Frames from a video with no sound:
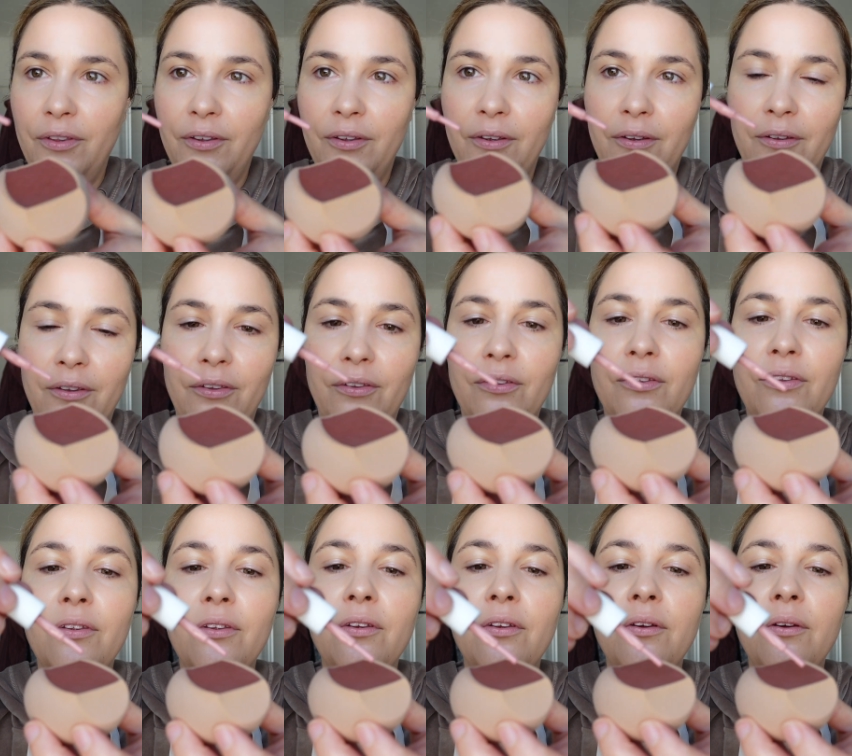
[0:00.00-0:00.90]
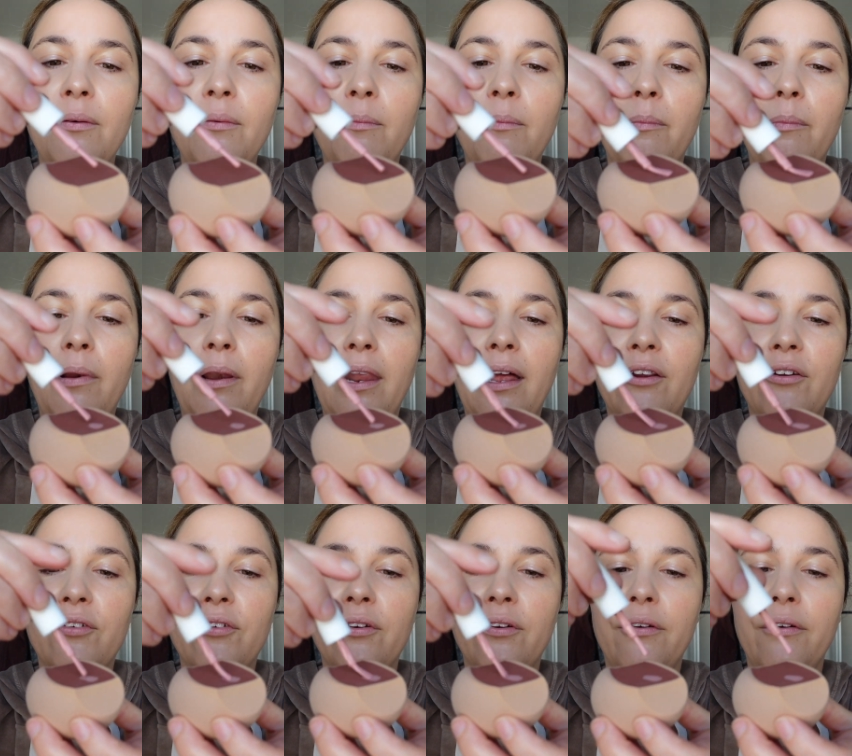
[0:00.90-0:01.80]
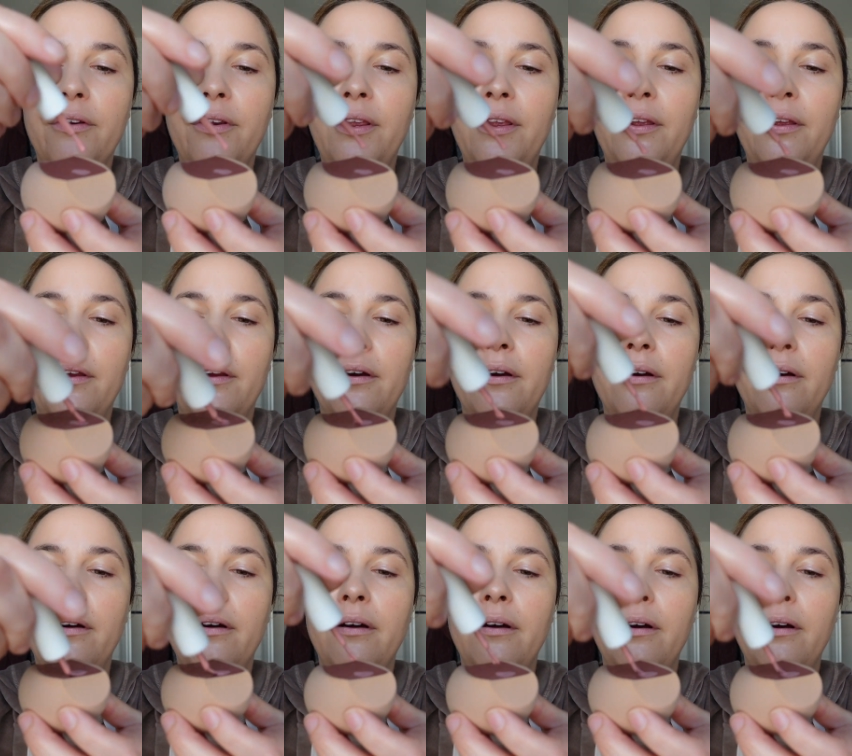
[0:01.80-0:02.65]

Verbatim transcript: this blush on here,